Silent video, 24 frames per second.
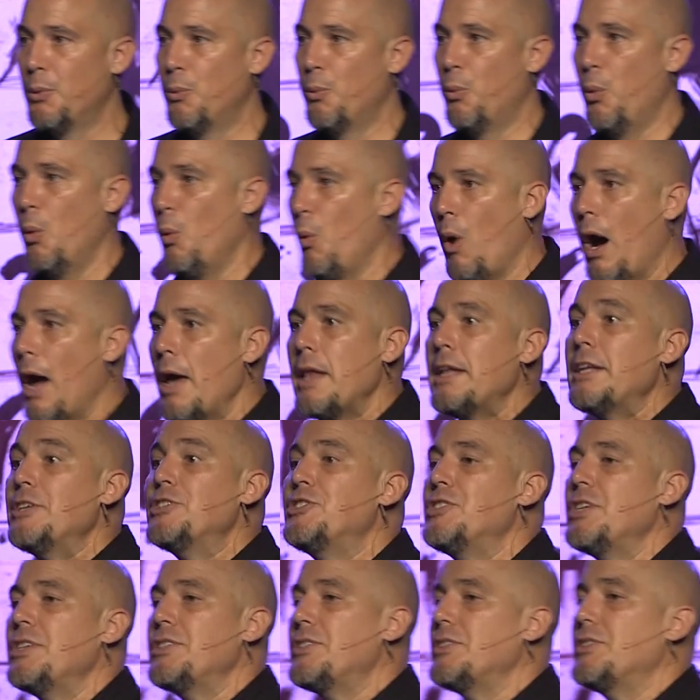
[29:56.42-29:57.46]
Well, why did
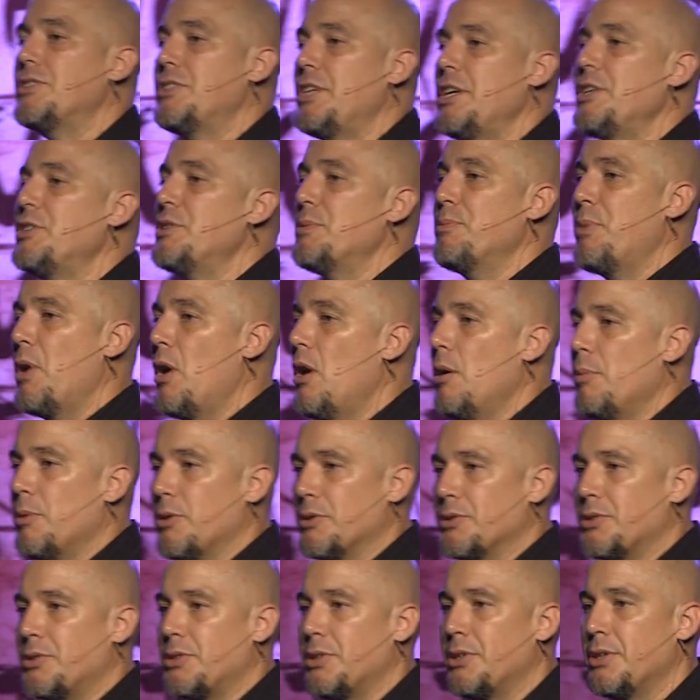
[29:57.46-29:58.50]
Jesus teach in
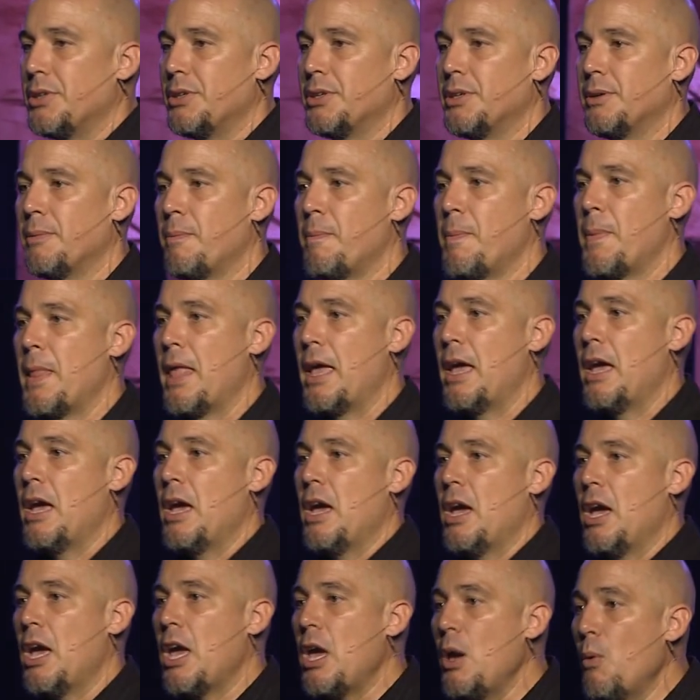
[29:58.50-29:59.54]
parables?
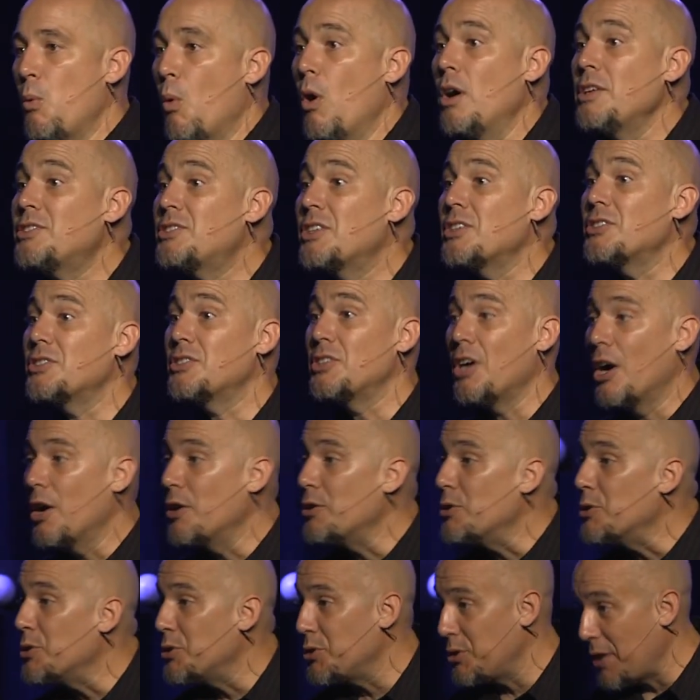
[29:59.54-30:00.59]
He wants us to
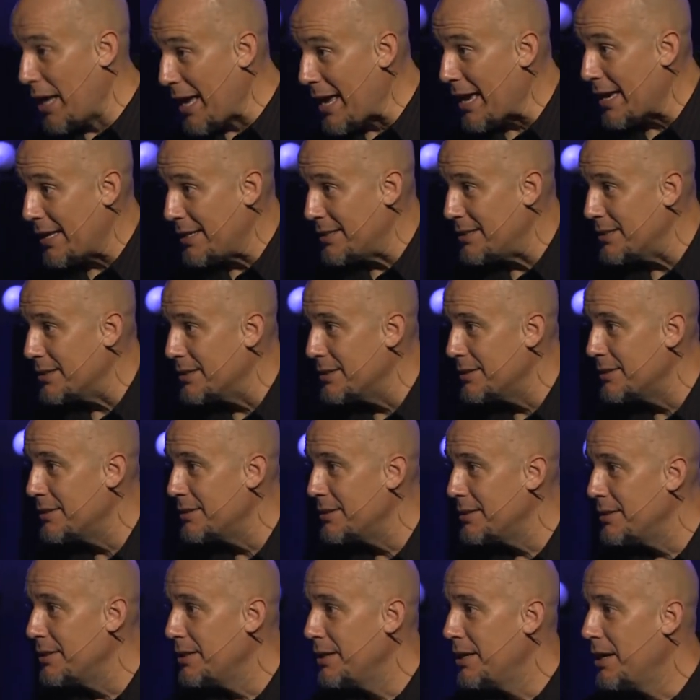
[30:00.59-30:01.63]
understand.
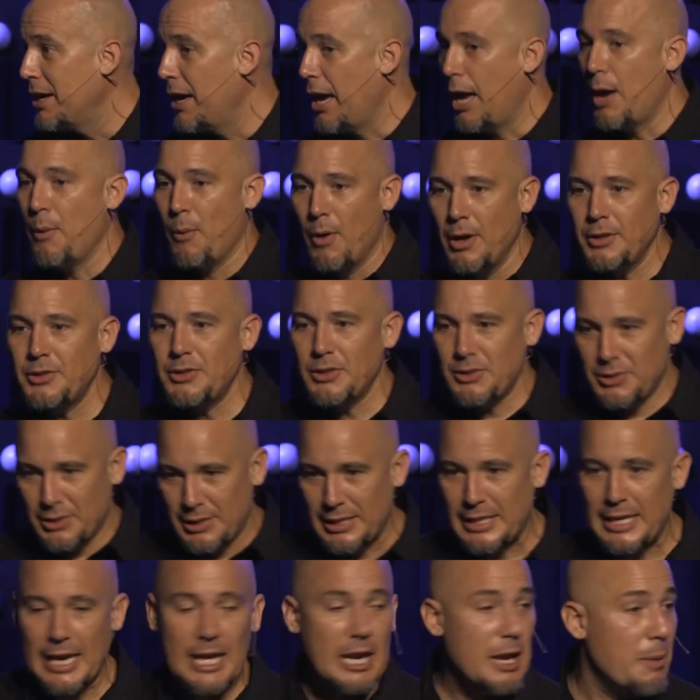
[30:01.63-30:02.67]
He wants us to
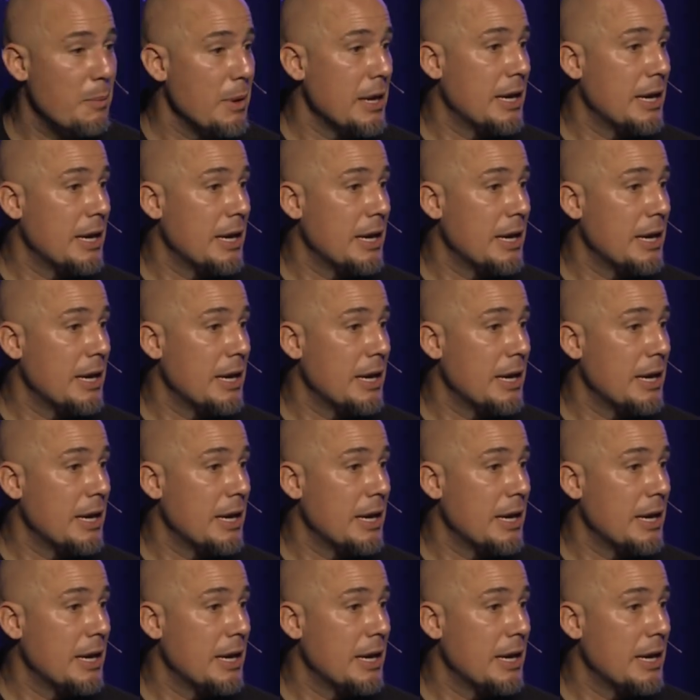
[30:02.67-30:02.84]
get it